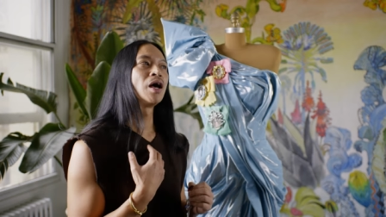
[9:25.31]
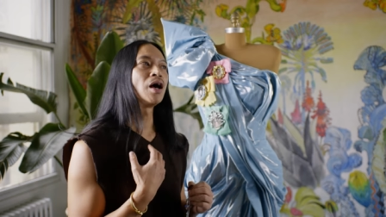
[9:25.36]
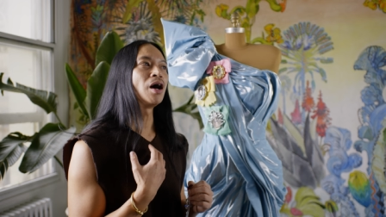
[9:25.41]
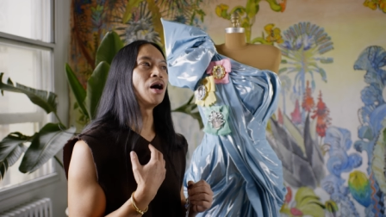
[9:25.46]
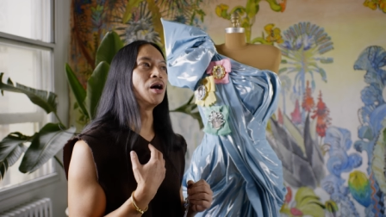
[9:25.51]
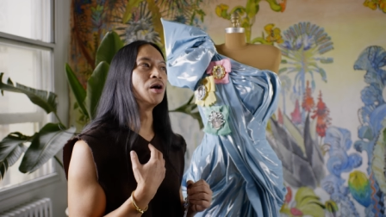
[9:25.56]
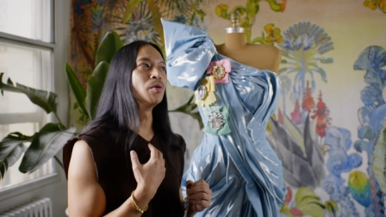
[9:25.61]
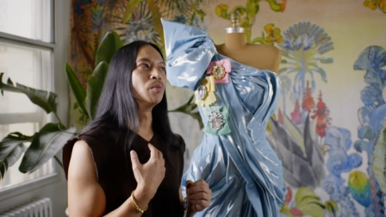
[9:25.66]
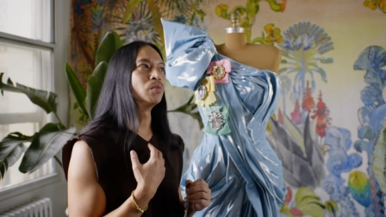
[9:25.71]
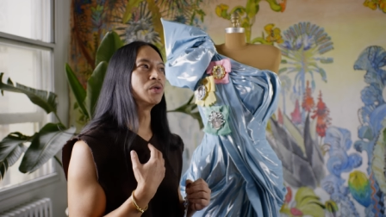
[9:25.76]

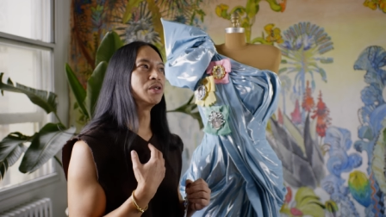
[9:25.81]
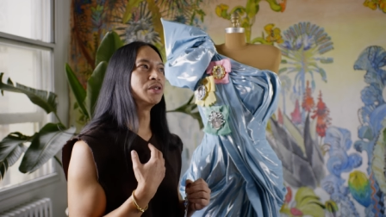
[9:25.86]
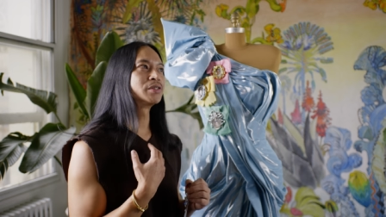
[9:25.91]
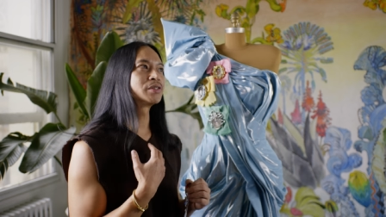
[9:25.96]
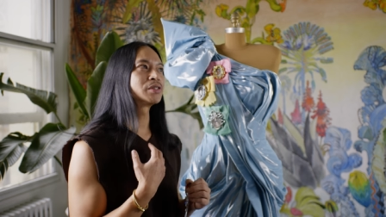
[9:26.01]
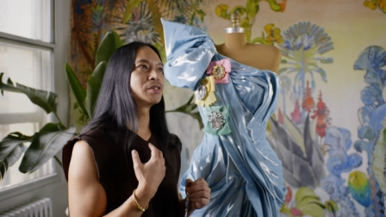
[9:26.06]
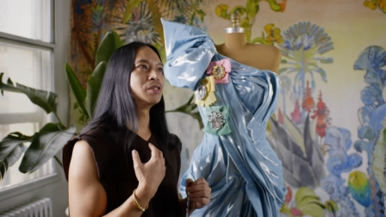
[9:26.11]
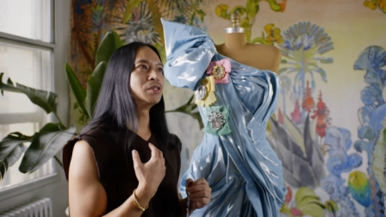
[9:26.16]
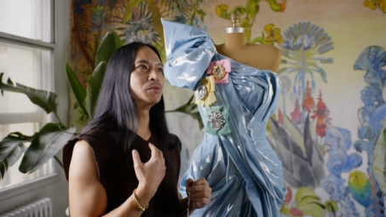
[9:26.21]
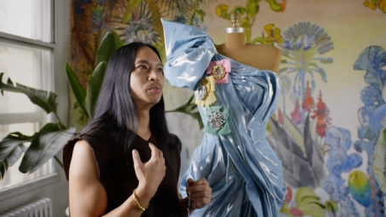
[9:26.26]
um,
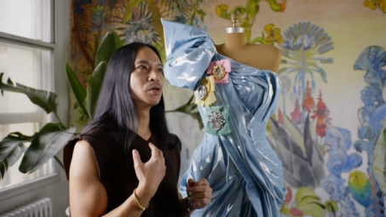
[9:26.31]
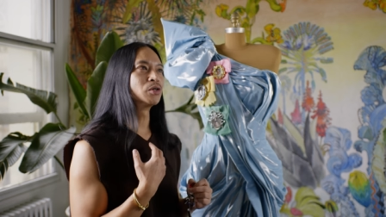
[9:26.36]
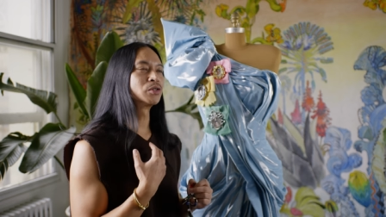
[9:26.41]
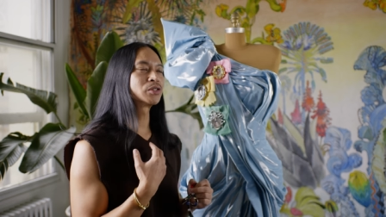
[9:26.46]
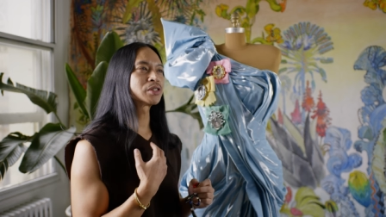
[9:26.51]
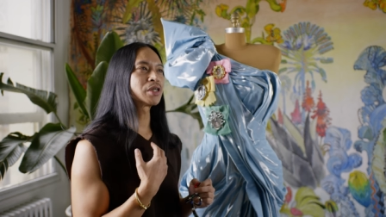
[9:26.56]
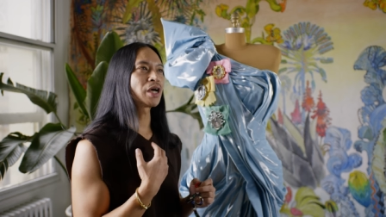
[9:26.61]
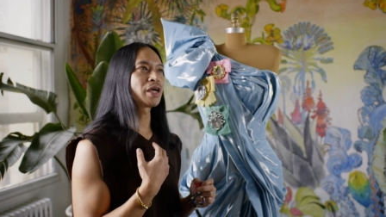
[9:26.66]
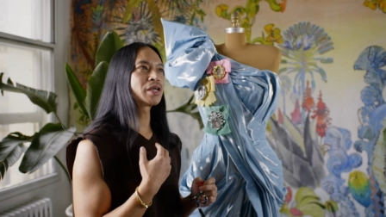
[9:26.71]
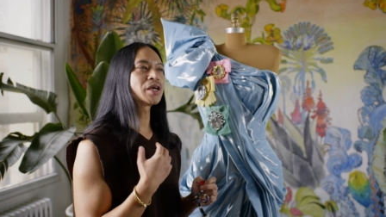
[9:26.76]
is the
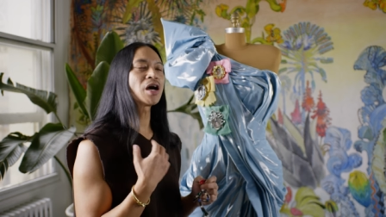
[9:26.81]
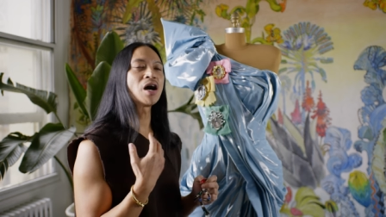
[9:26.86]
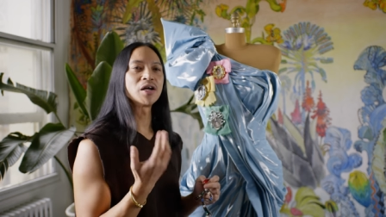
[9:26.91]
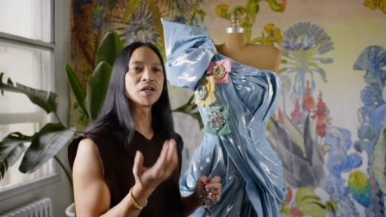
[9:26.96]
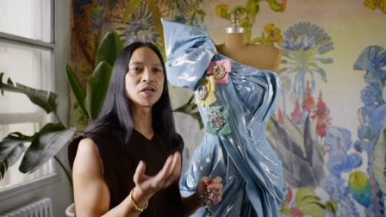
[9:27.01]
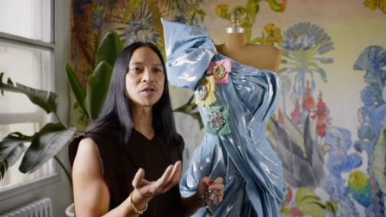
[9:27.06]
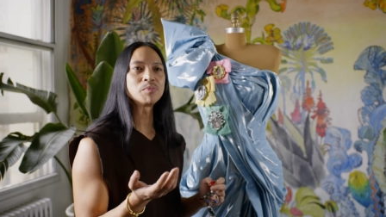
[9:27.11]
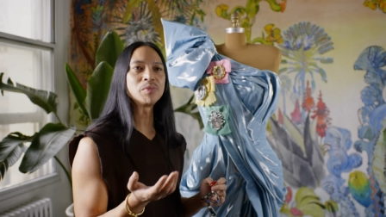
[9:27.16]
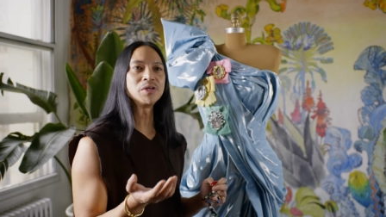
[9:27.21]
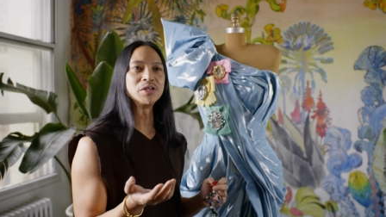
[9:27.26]
most
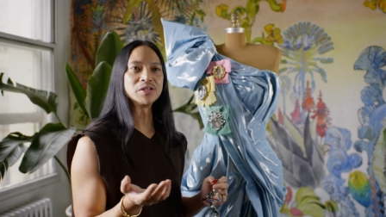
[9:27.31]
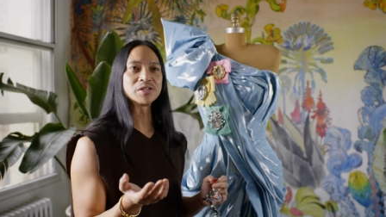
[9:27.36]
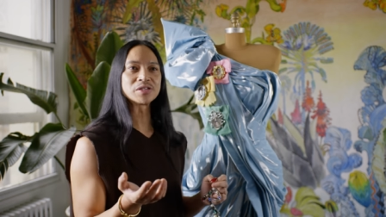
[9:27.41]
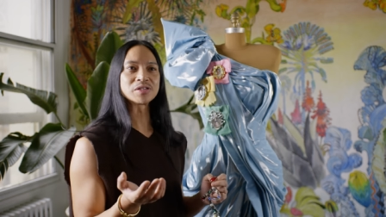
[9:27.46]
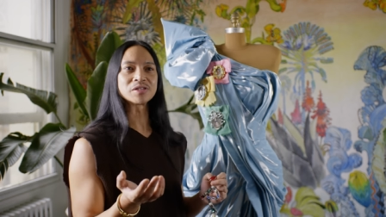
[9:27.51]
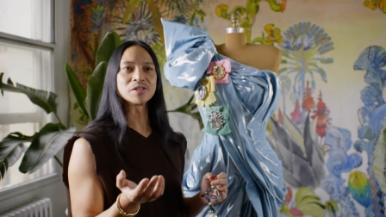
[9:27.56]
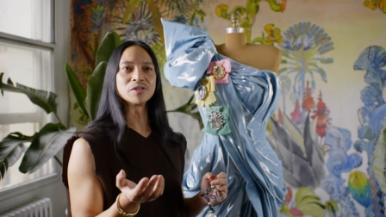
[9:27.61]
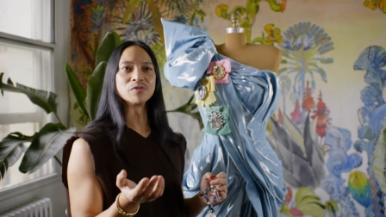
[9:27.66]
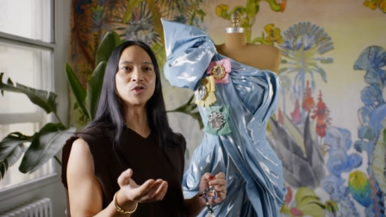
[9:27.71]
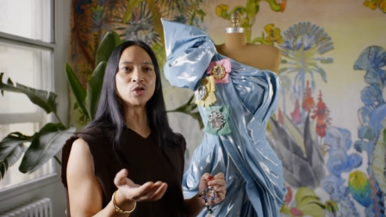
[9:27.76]
iconic
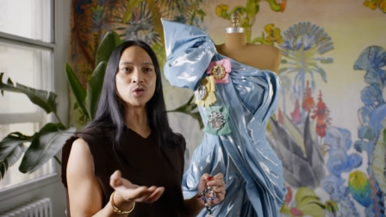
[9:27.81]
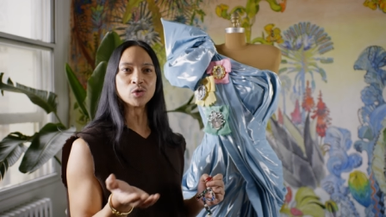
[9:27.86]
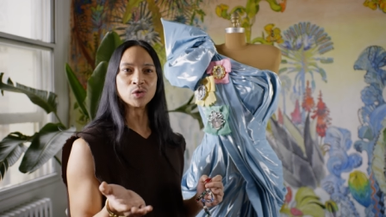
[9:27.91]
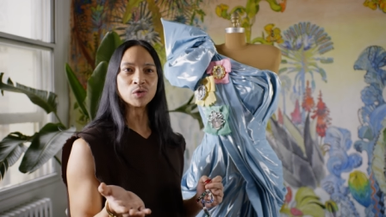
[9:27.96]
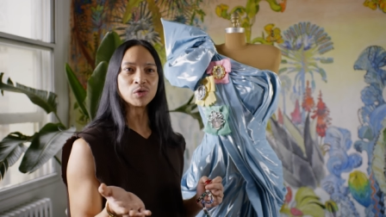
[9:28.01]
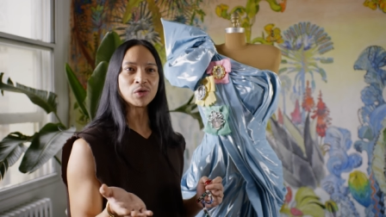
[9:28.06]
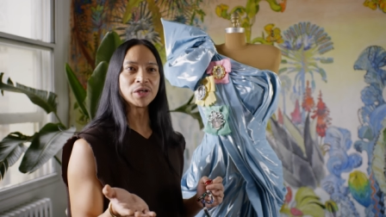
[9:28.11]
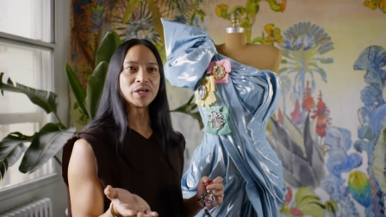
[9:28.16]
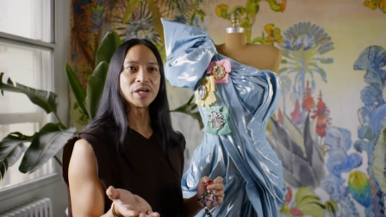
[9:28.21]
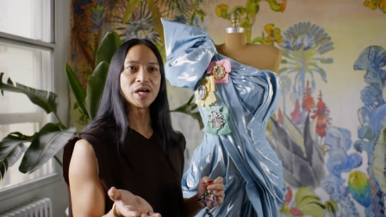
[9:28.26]
piece of
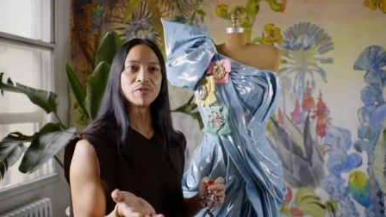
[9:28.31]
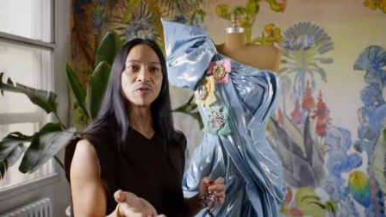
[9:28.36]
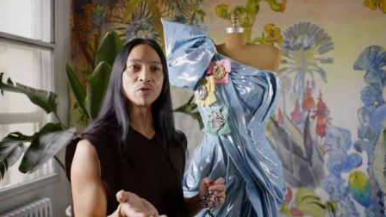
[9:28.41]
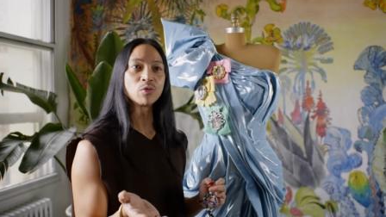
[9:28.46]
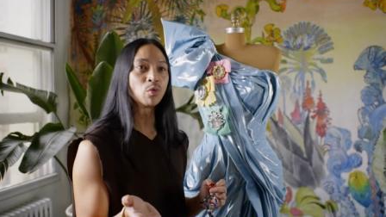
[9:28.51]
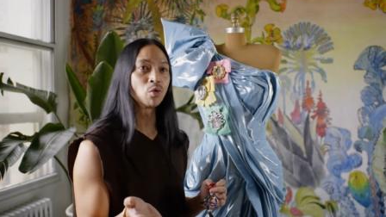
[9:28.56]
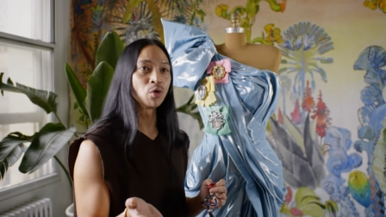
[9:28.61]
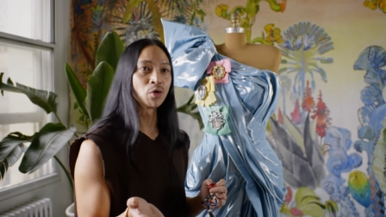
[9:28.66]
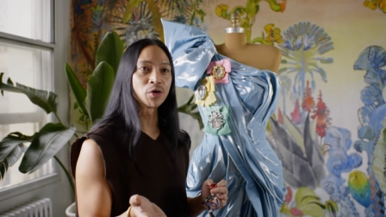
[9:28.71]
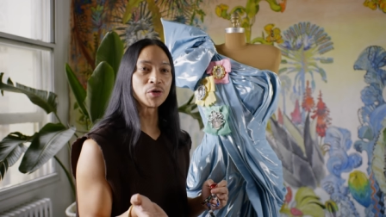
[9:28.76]
jewelry ever
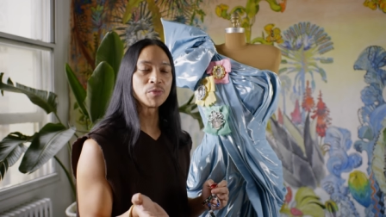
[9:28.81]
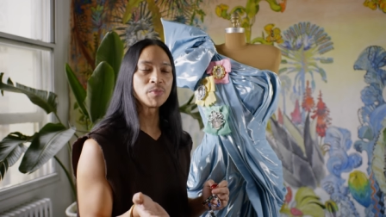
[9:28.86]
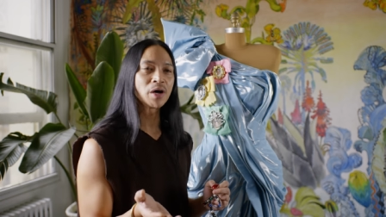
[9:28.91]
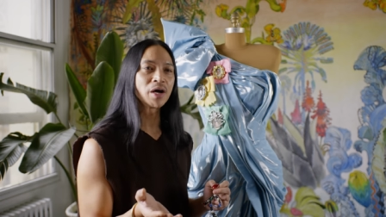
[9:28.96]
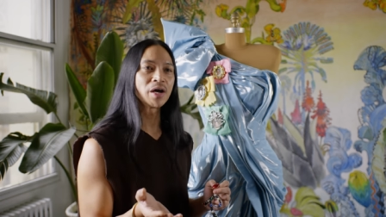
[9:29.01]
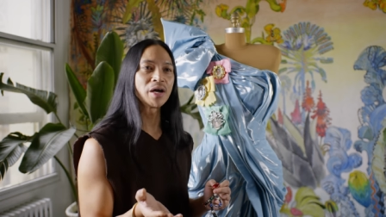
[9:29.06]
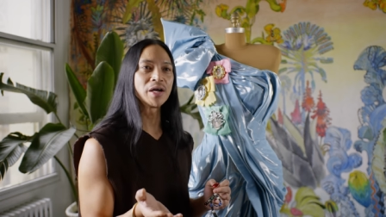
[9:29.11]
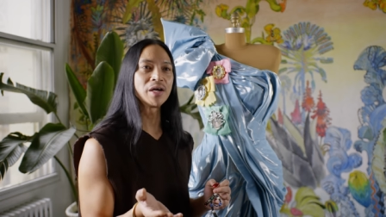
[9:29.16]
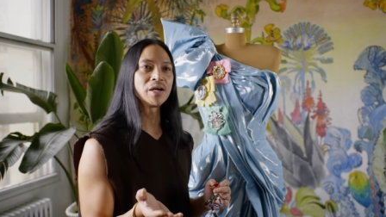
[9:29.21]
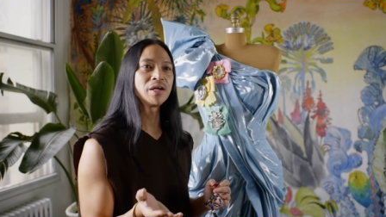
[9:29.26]
worn
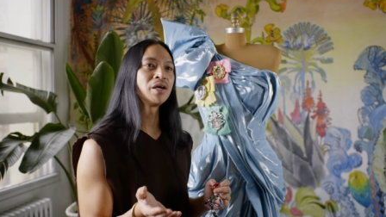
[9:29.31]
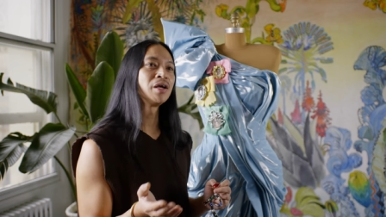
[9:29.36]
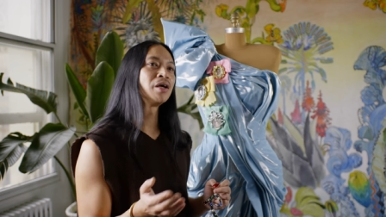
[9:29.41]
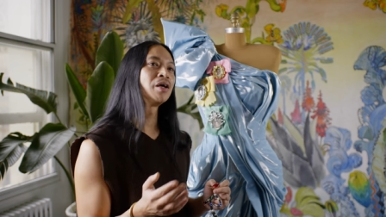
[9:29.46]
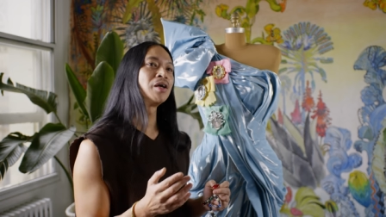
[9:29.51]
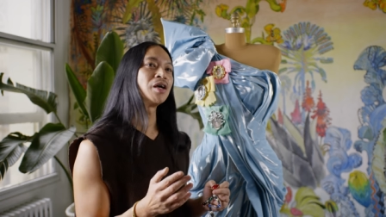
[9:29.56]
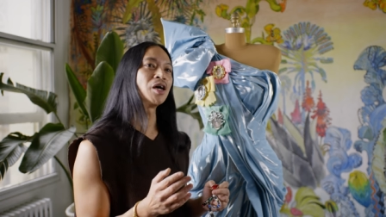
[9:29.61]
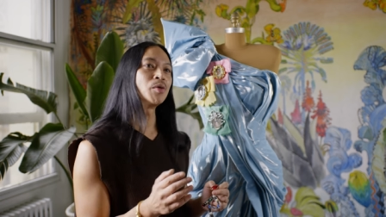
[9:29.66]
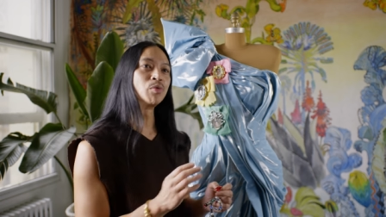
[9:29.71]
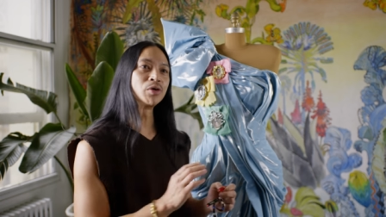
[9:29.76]
by
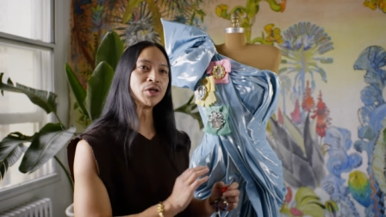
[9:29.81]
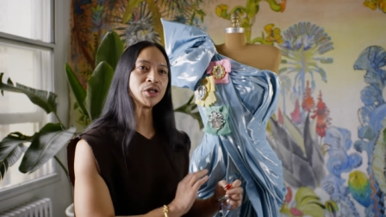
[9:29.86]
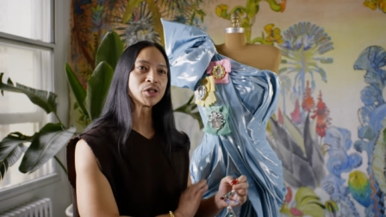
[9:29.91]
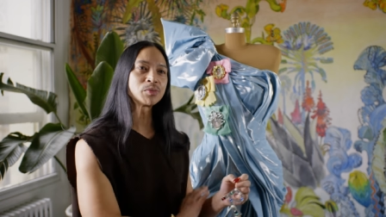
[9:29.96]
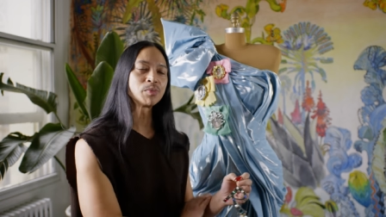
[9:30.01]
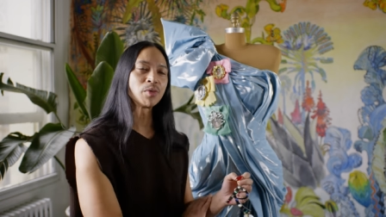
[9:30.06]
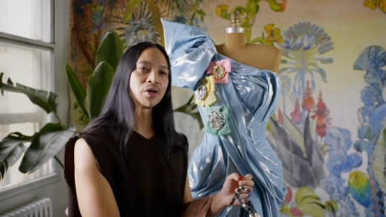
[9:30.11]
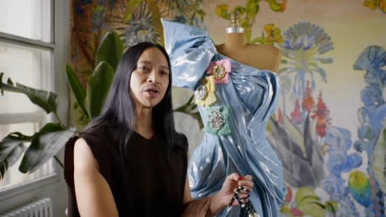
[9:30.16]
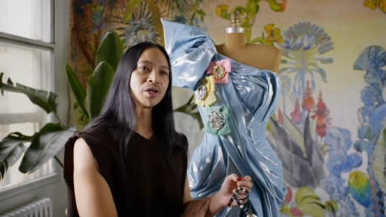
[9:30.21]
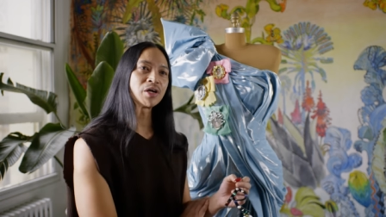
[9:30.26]
a
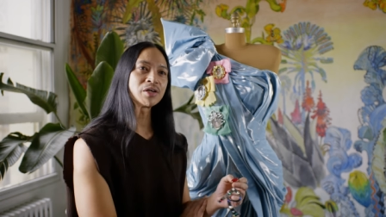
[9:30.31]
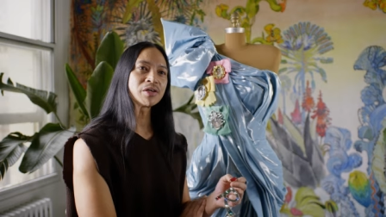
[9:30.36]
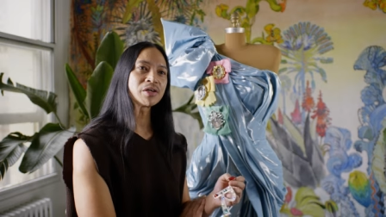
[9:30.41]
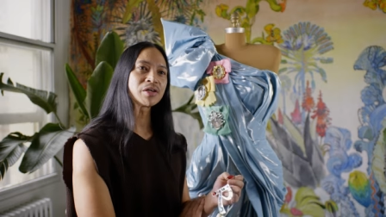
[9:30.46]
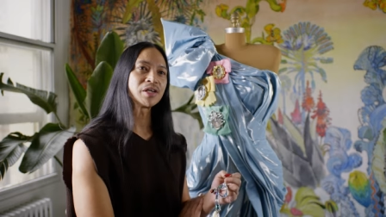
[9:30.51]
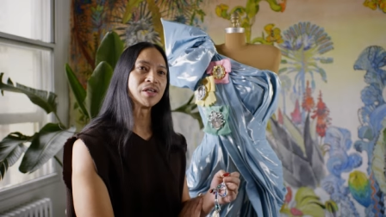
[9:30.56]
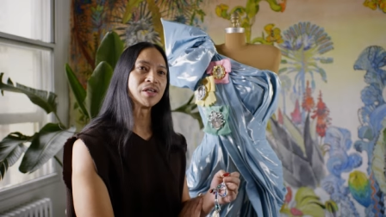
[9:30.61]
British monarch